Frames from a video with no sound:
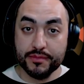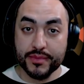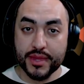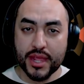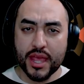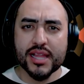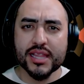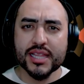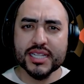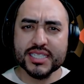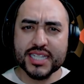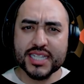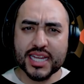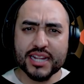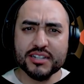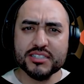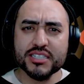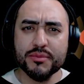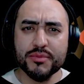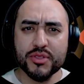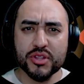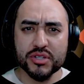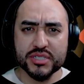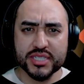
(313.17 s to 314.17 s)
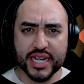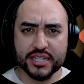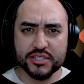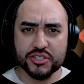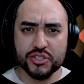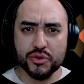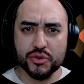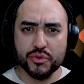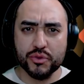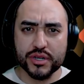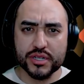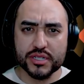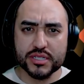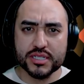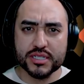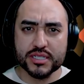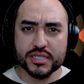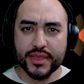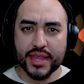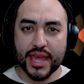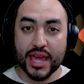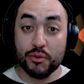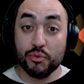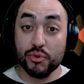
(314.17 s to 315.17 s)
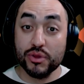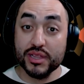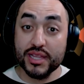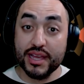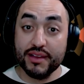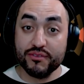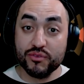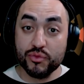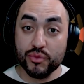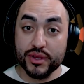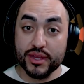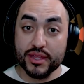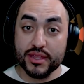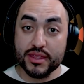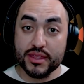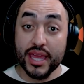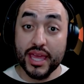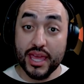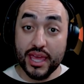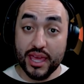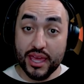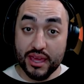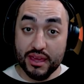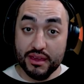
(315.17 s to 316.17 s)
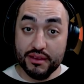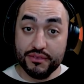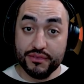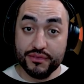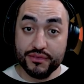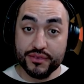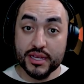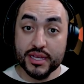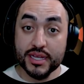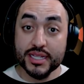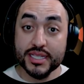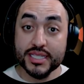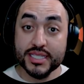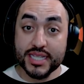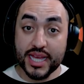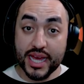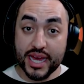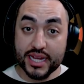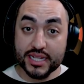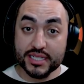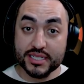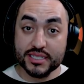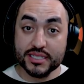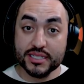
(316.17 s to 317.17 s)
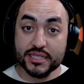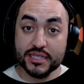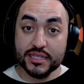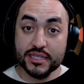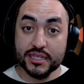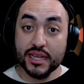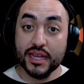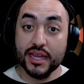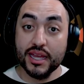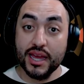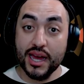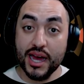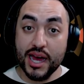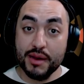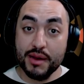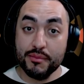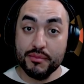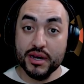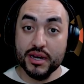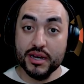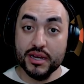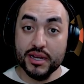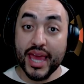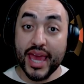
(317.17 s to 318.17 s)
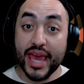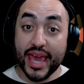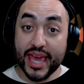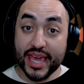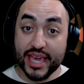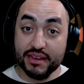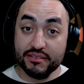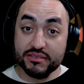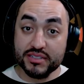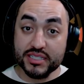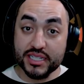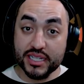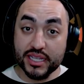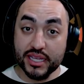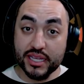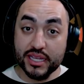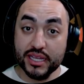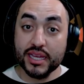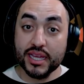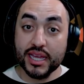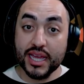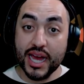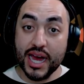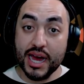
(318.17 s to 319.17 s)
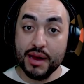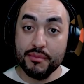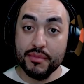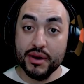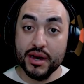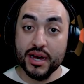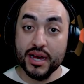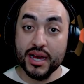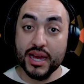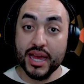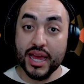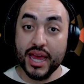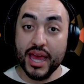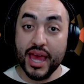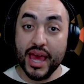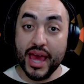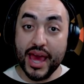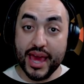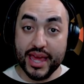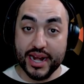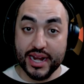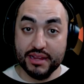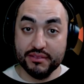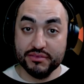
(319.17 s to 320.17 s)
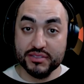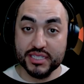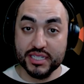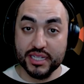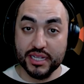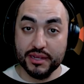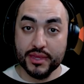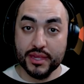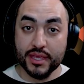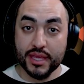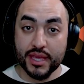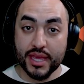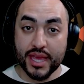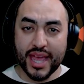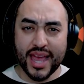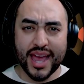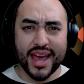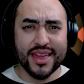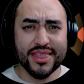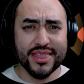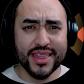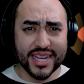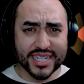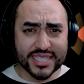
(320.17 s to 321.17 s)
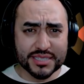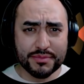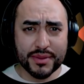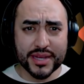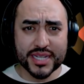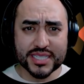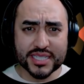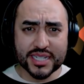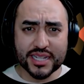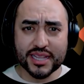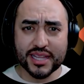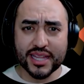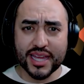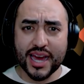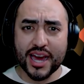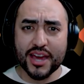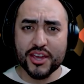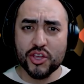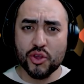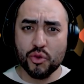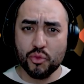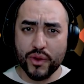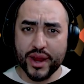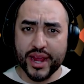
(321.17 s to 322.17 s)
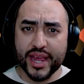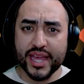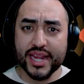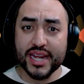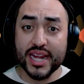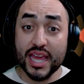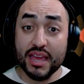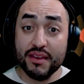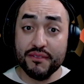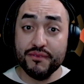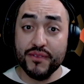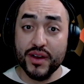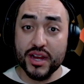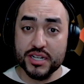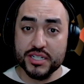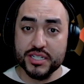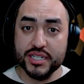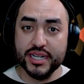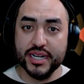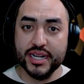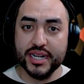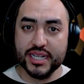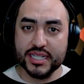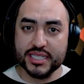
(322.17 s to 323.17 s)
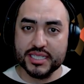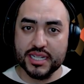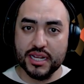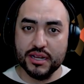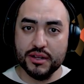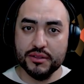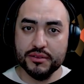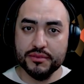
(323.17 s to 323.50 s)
Let's cut out some of those extra words, and we're left with if, test, comma, AFC, comma, NFC. And that's basically how you write an if function in Excel.